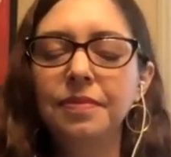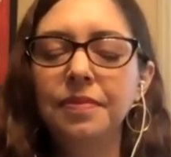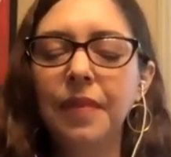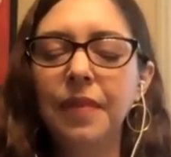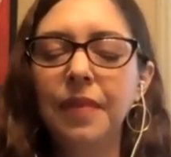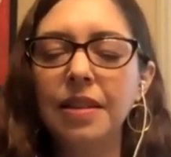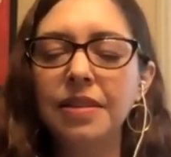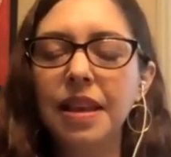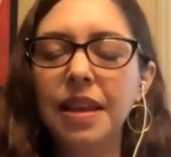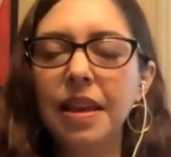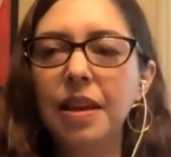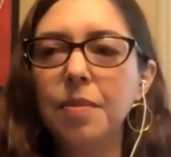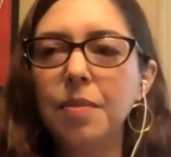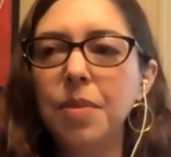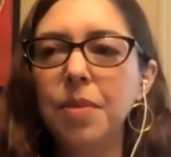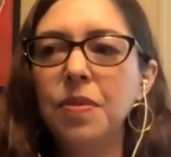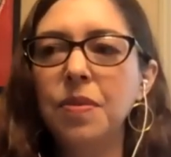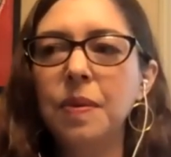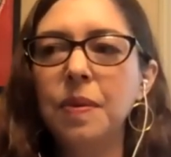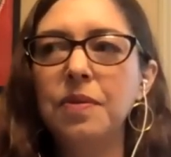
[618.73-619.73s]
And take a
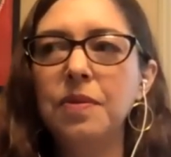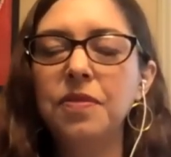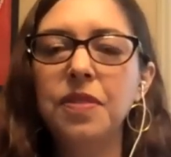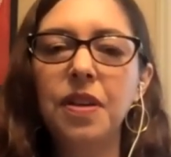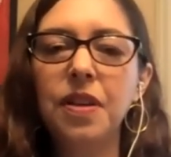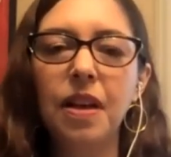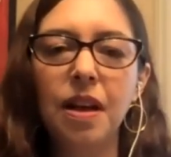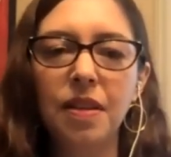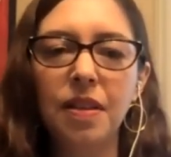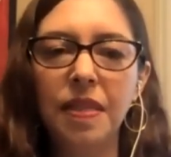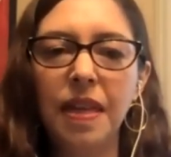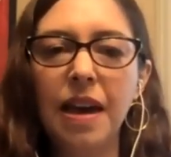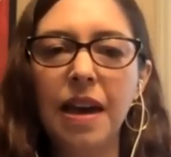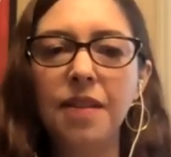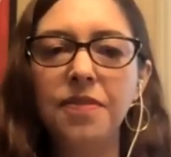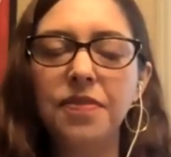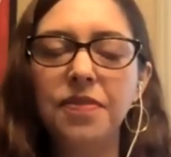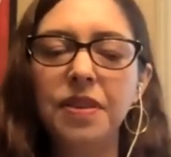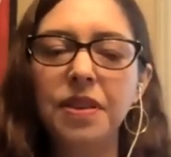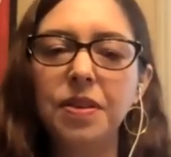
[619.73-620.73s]
moment, feel how
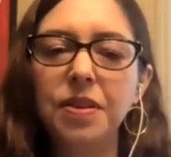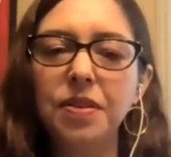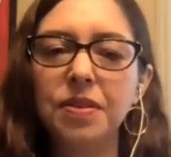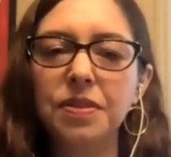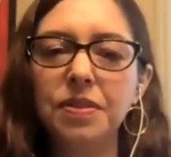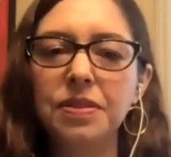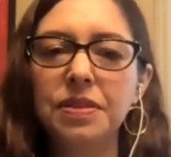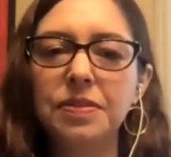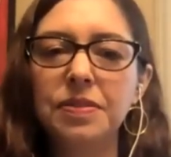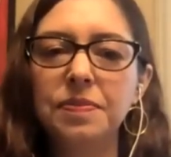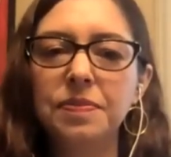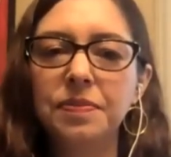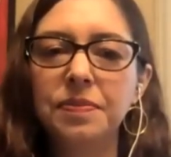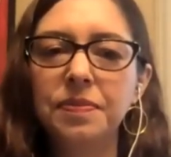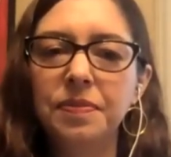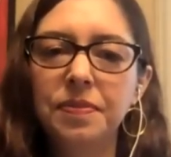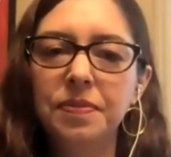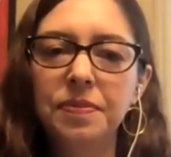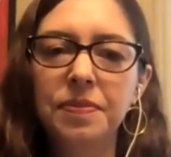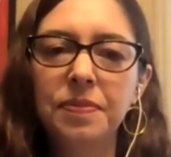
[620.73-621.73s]
that feels.
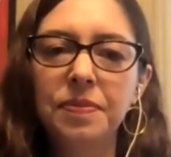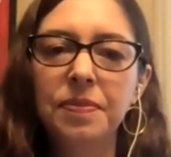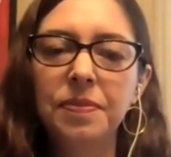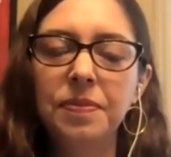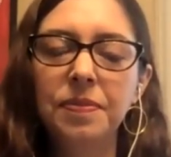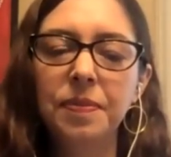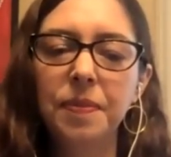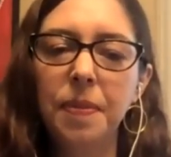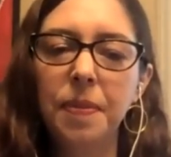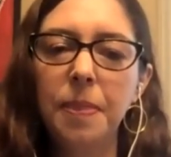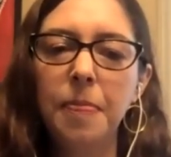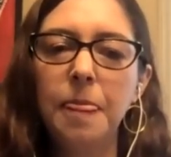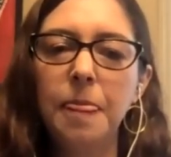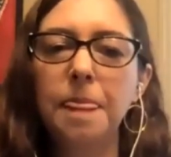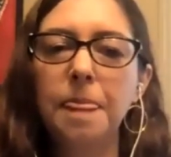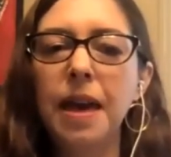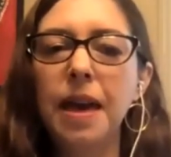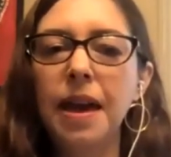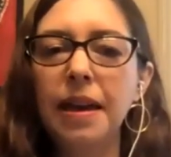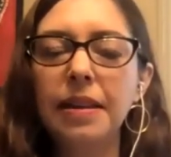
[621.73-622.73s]

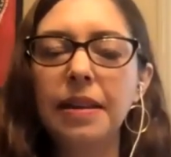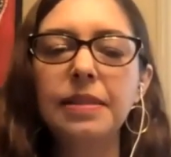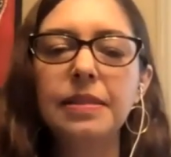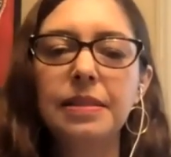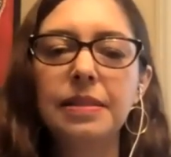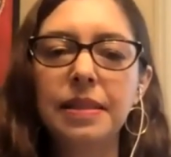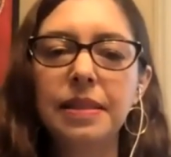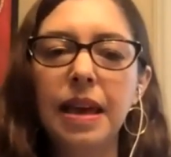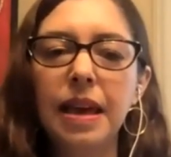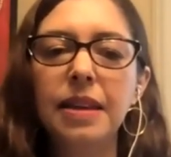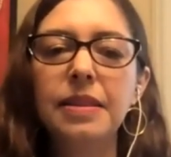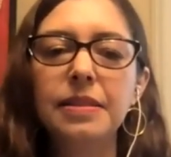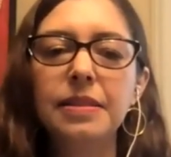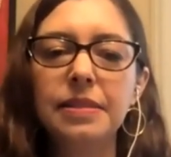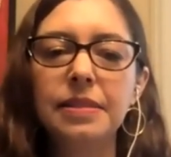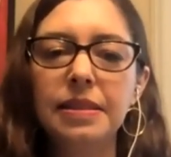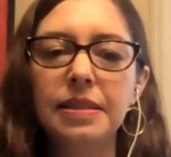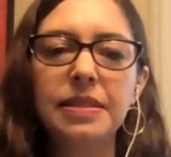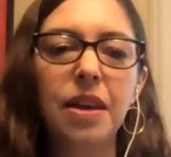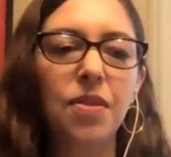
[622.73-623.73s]
That is
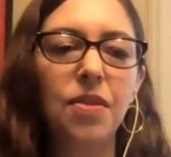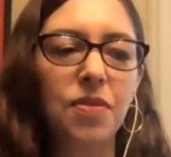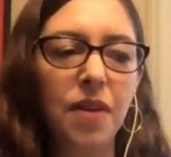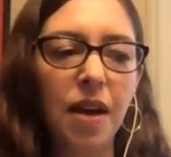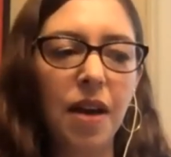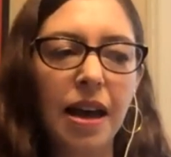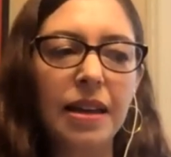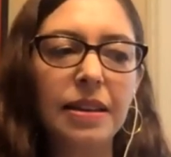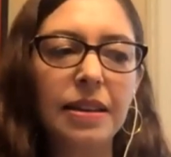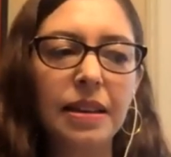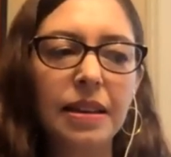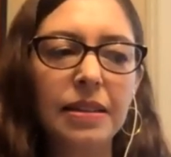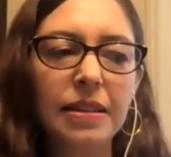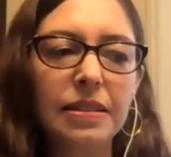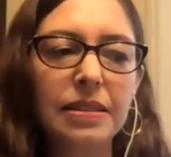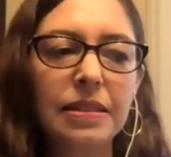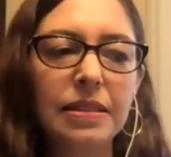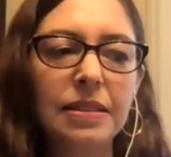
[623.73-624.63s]
the self-kindness.